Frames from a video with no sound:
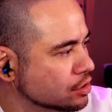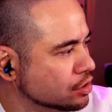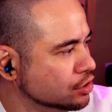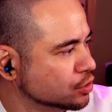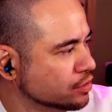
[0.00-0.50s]

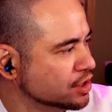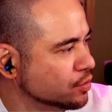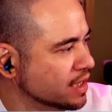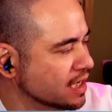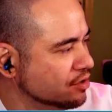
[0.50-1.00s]
So what they're
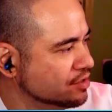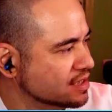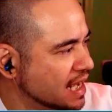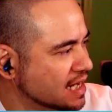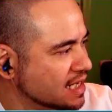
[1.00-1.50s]
doing here
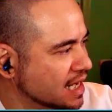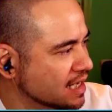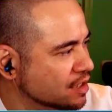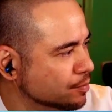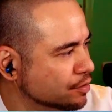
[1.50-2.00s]
is adding a
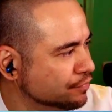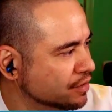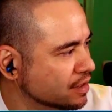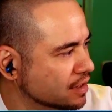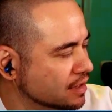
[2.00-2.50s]
little bit
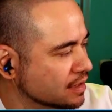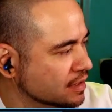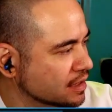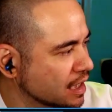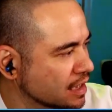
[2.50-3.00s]

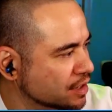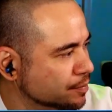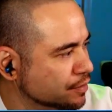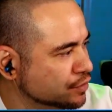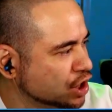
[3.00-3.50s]

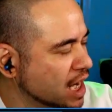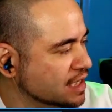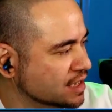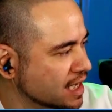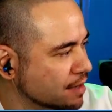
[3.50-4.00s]
of shine
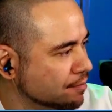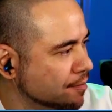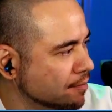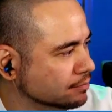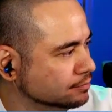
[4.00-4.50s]
to him,
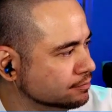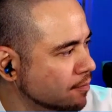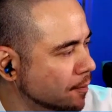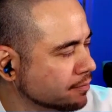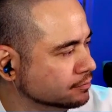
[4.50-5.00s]

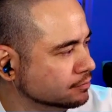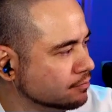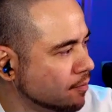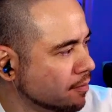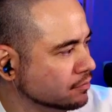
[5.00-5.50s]

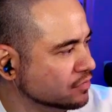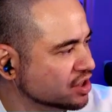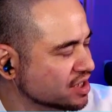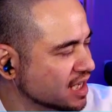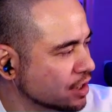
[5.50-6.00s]
to
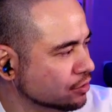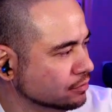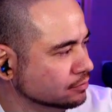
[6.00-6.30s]
the tail.